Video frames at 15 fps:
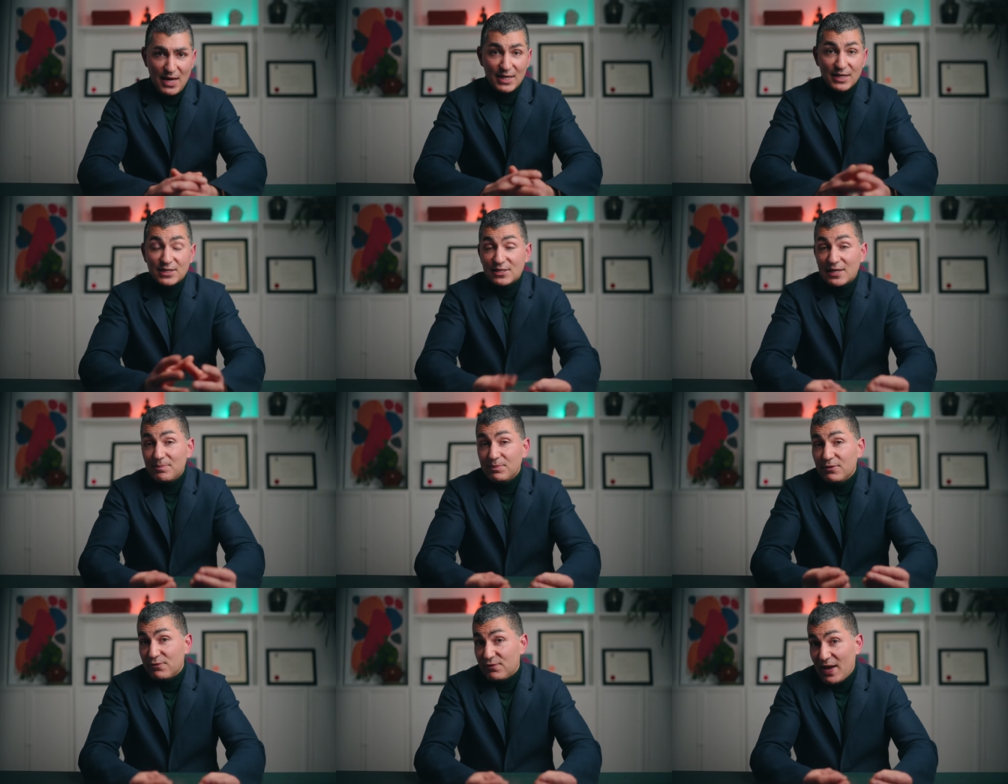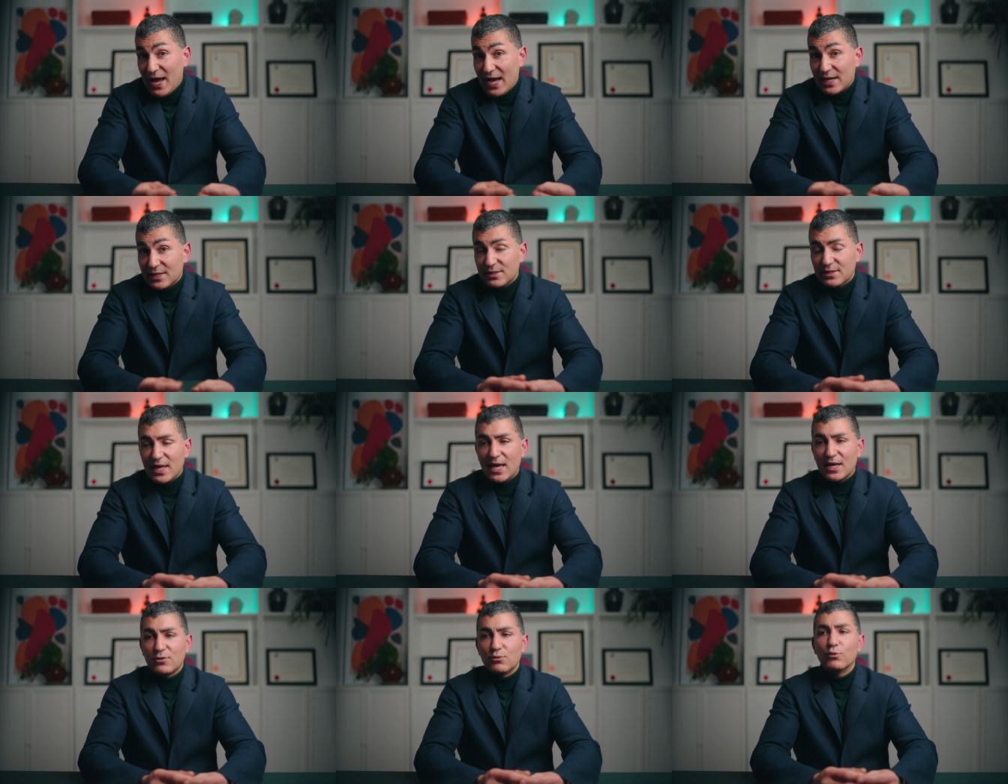and accept the fact
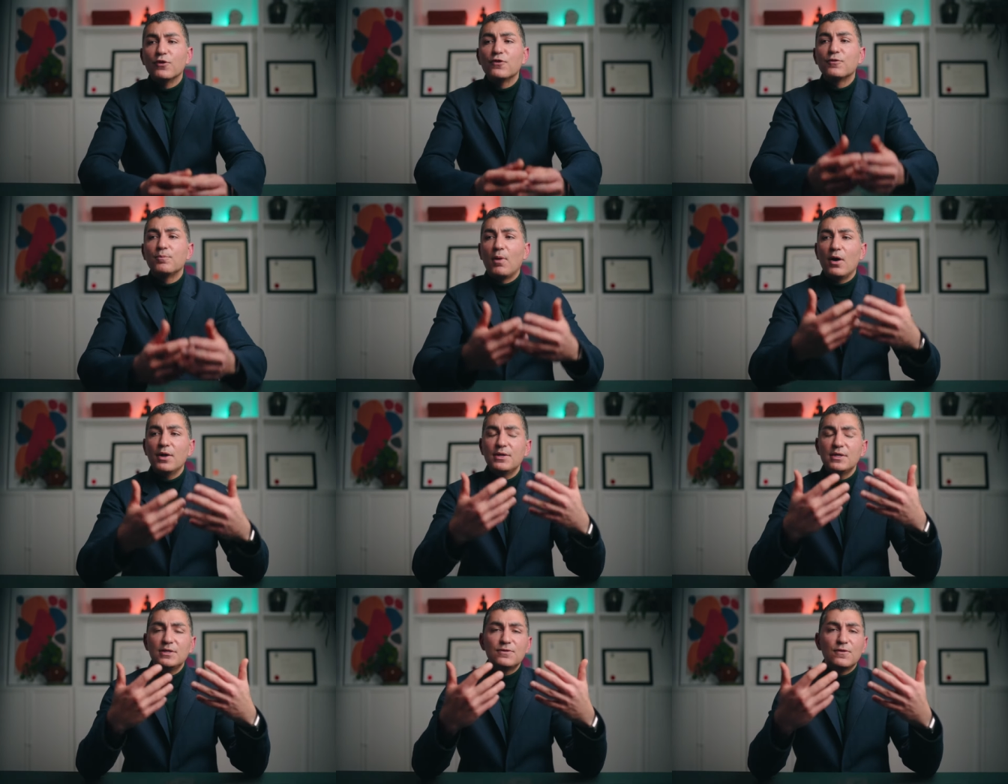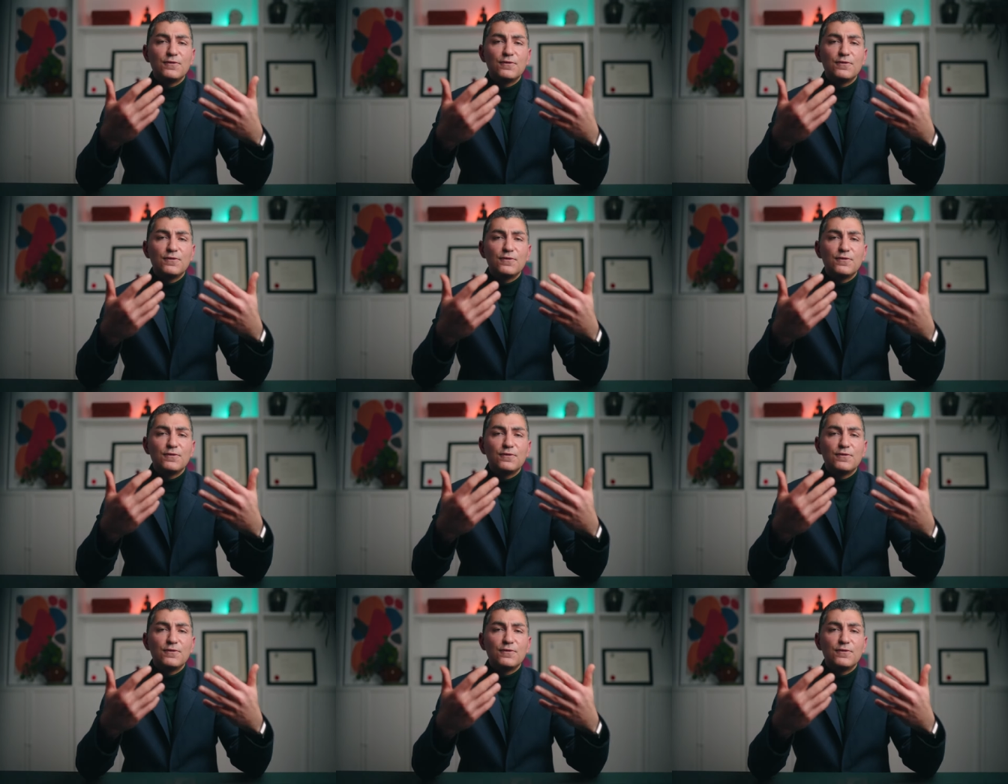that responding